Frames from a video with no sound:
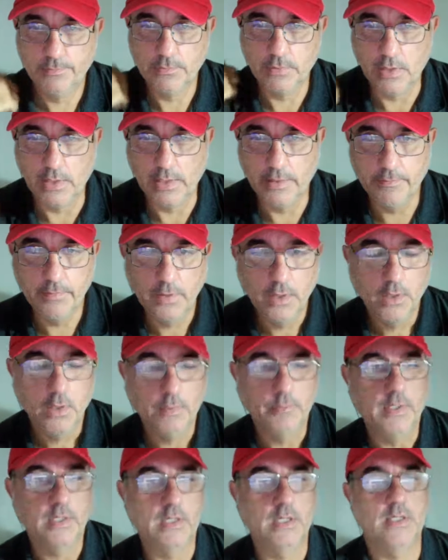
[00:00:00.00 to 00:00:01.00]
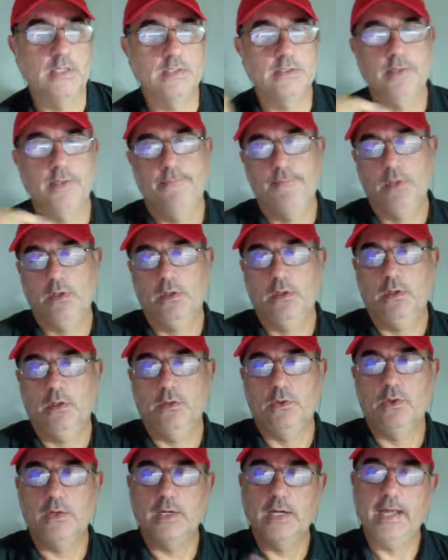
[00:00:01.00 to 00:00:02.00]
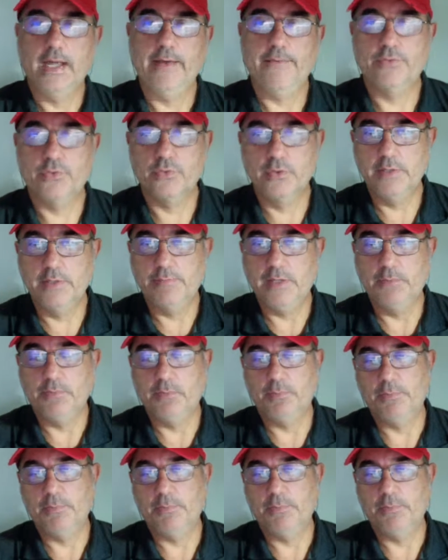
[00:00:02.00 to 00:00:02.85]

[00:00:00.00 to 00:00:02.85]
All right, because you're going to have 3 people,